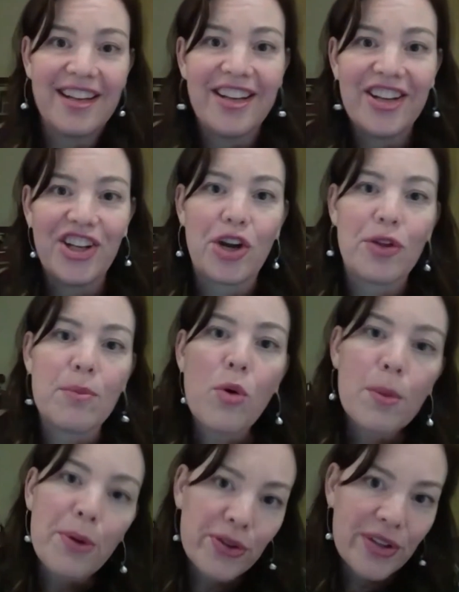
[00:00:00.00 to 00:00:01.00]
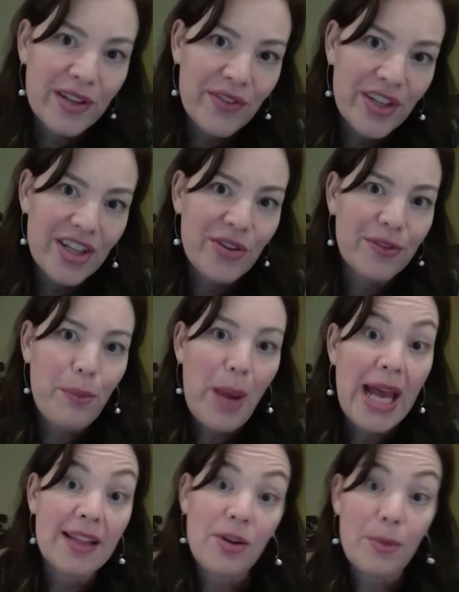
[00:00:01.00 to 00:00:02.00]
the more polluting vehicles pay
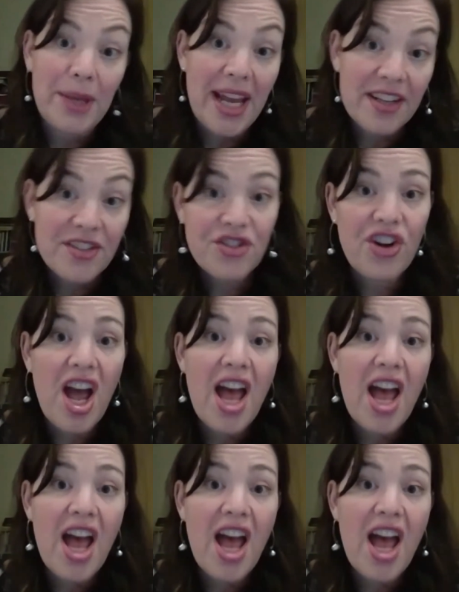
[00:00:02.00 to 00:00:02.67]
a little bit extra,